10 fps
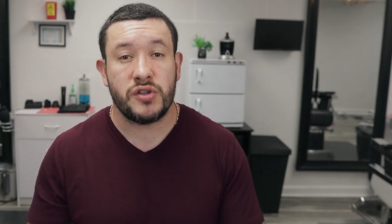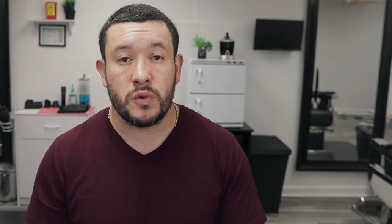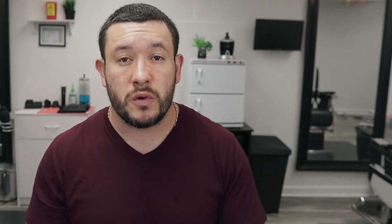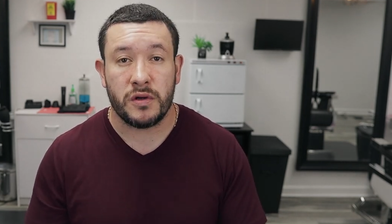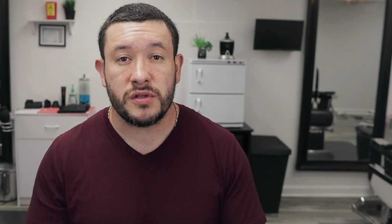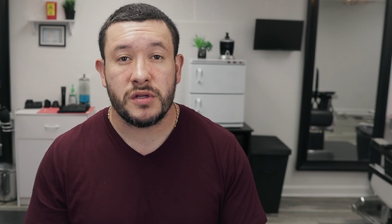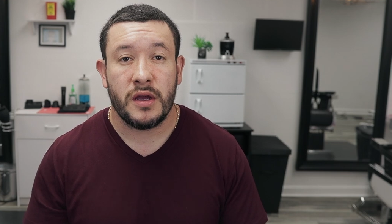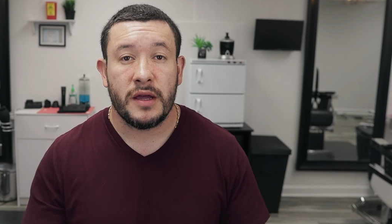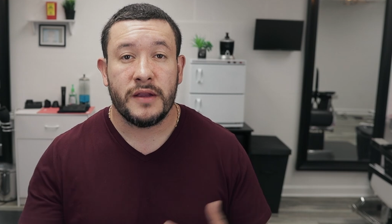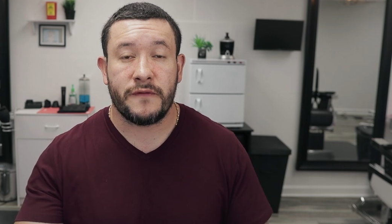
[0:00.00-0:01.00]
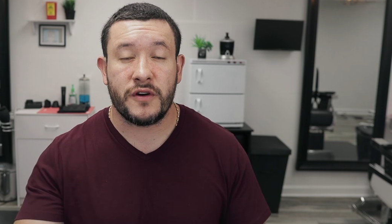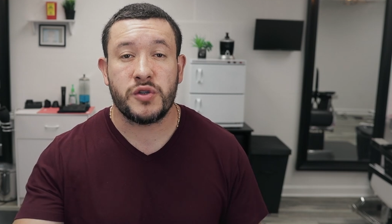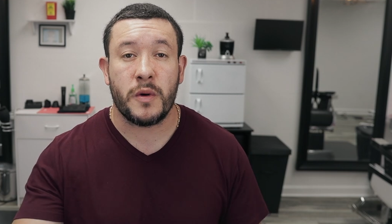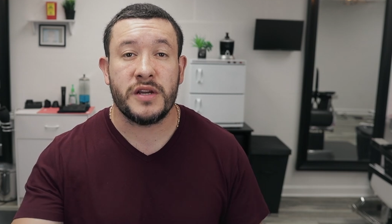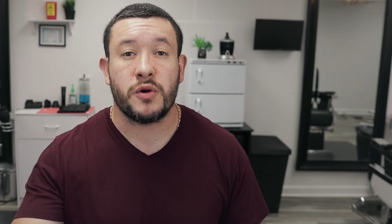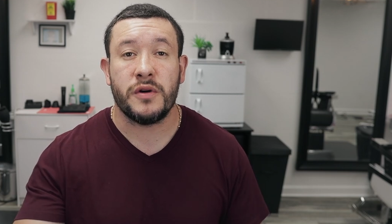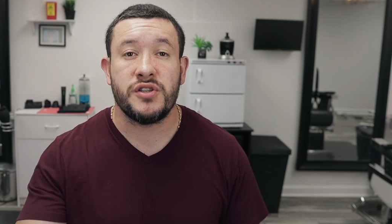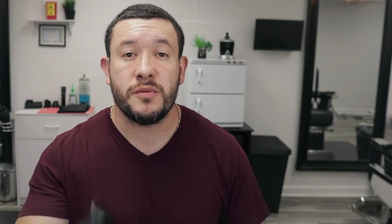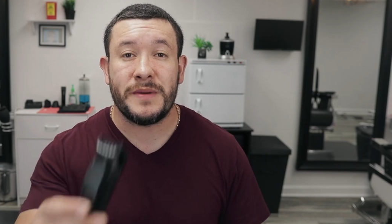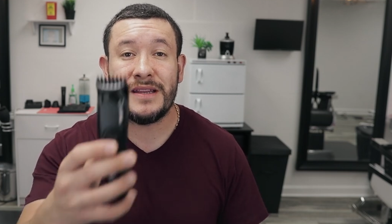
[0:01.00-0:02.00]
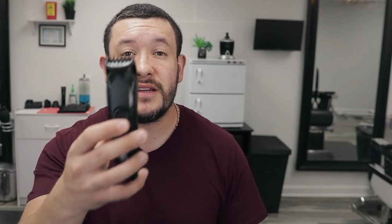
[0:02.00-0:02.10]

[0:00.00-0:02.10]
tools. The first one is going to be